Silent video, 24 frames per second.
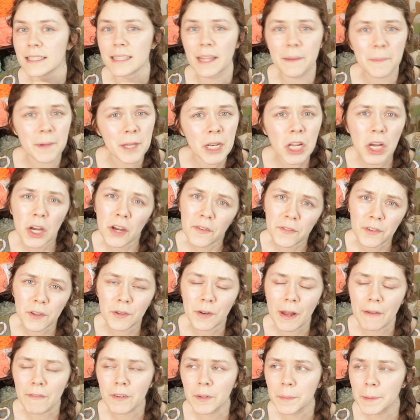Let me know if
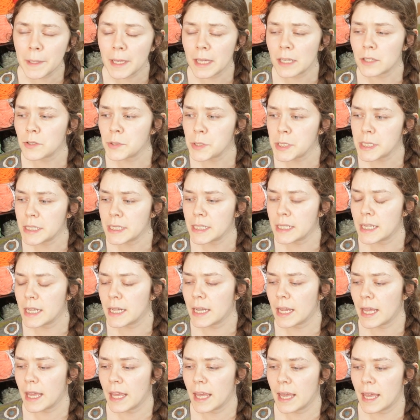you'd ever be
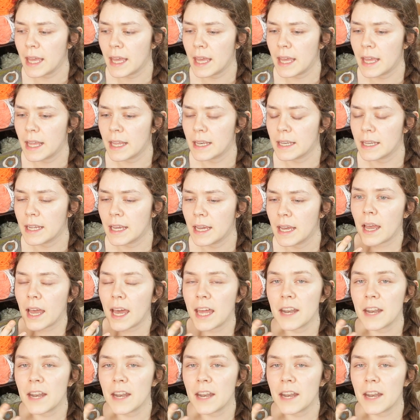interested in